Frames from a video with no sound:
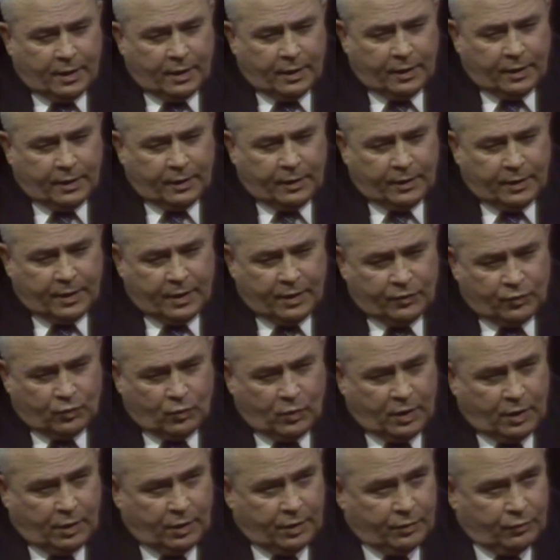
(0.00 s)
as
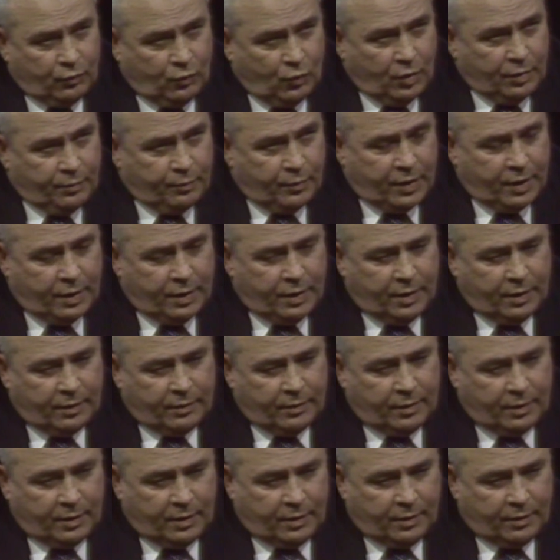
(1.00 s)
well it would be
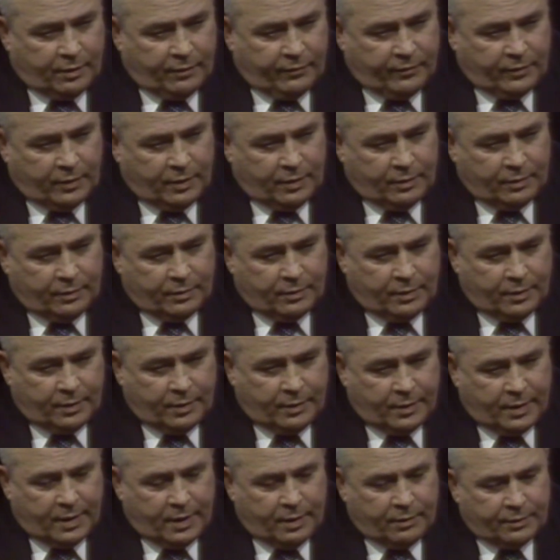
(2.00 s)
in the heart of
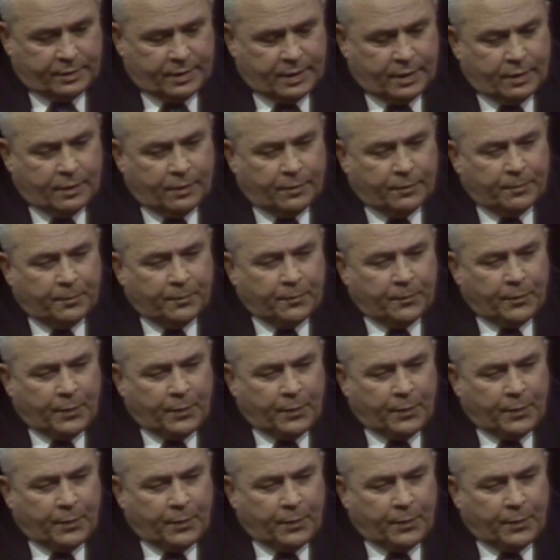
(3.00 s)
our downtown,